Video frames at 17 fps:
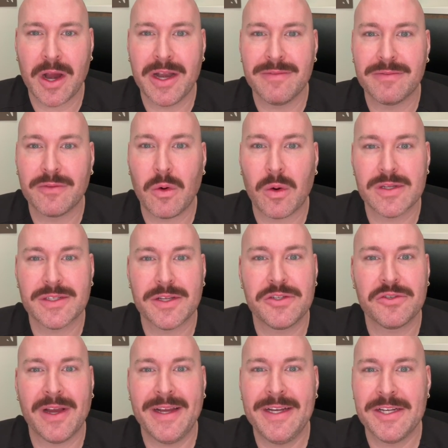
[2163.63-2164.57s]
And of course, a
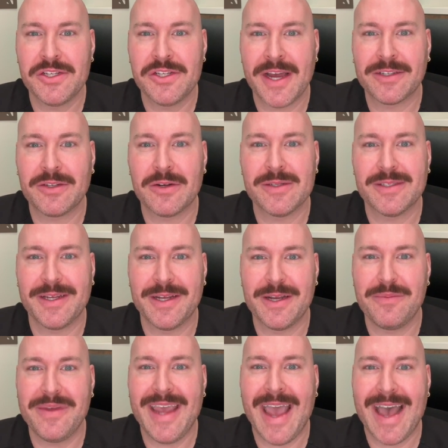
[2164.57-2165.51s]
trained injector is going
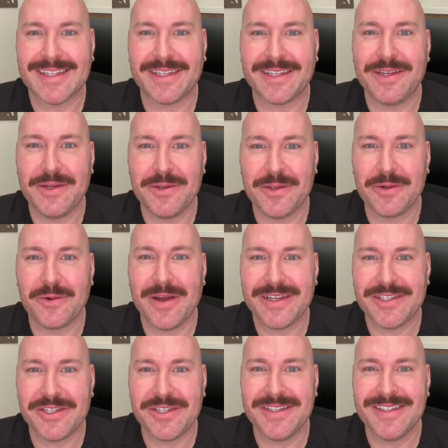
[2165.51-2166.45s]
to be asking you the
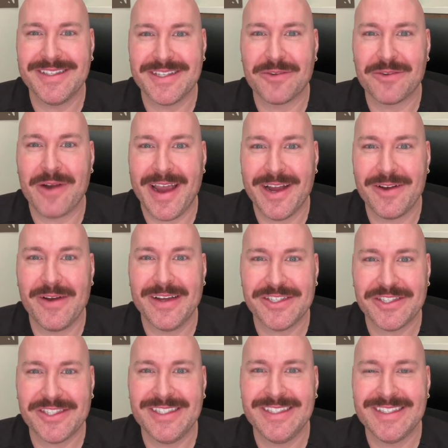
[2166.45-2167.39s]
questions, the right
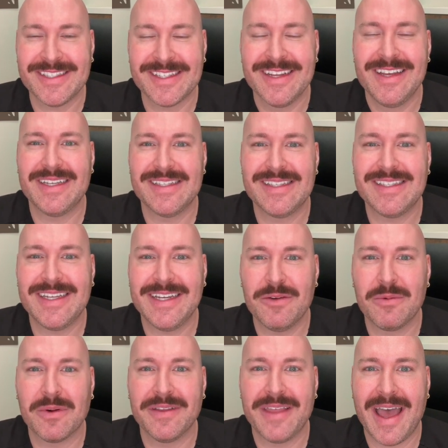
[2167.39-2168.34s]
questions, to
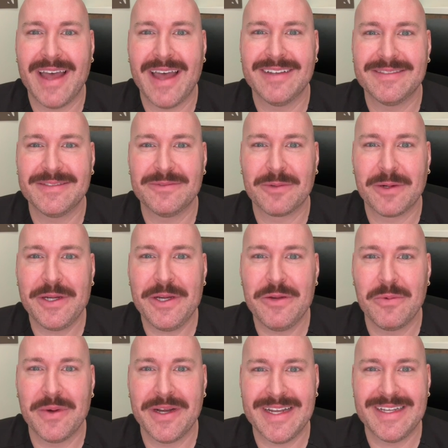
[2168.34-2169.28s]
see where
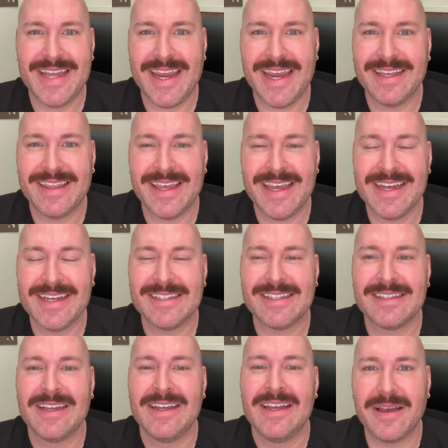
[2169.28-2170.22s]
you want to take
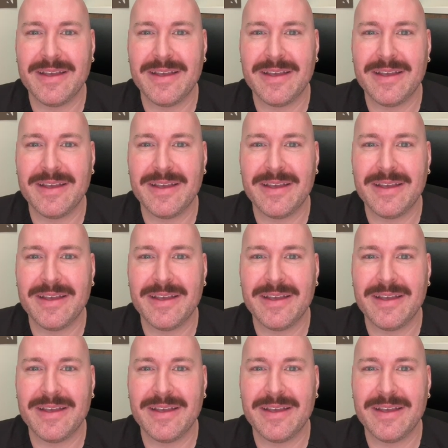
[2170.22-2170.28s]
things.